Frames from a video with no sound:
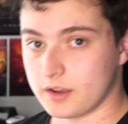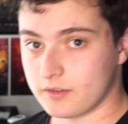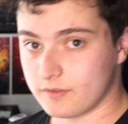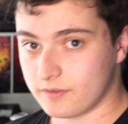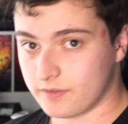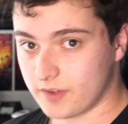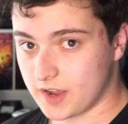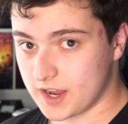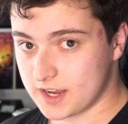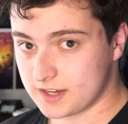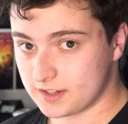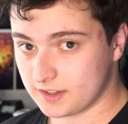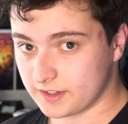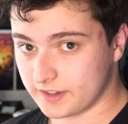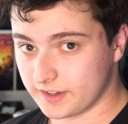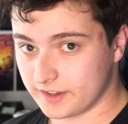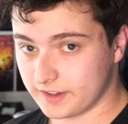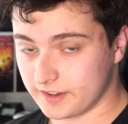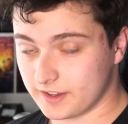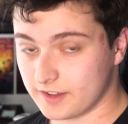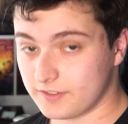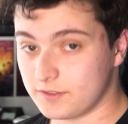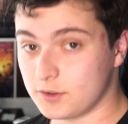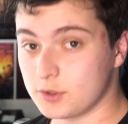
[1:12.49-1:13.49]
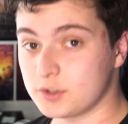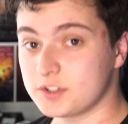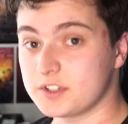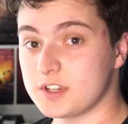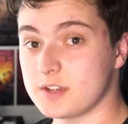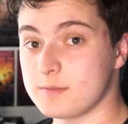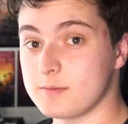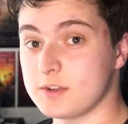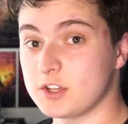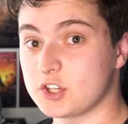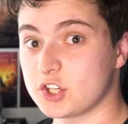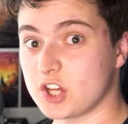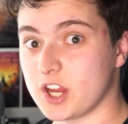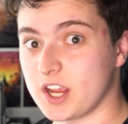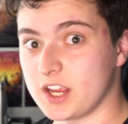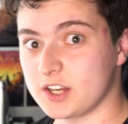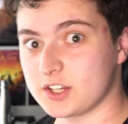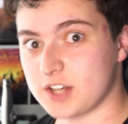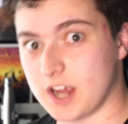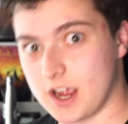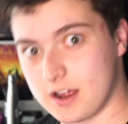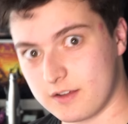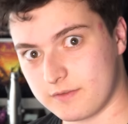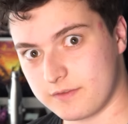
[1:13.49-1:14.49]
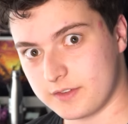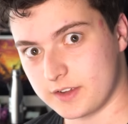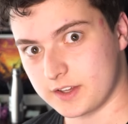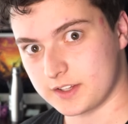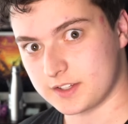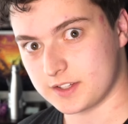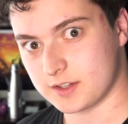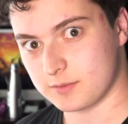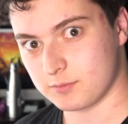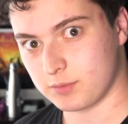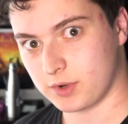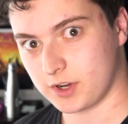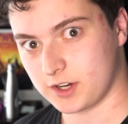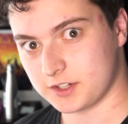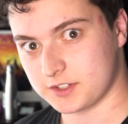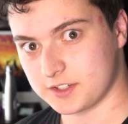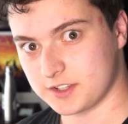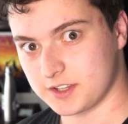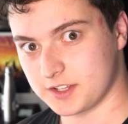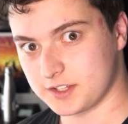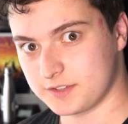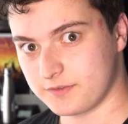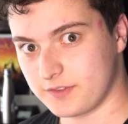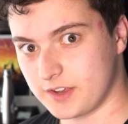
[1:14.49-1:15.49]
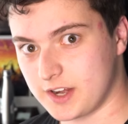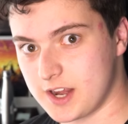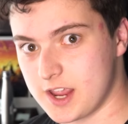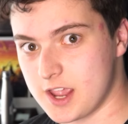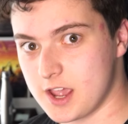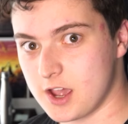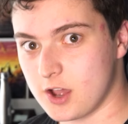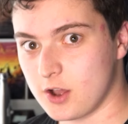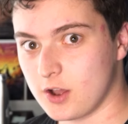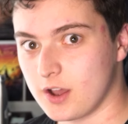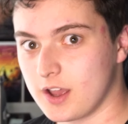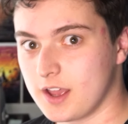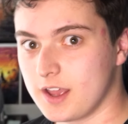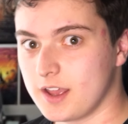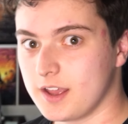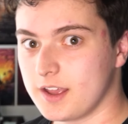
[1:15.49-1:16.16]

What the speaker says: And finally, if you see me change outfits in parts of this video,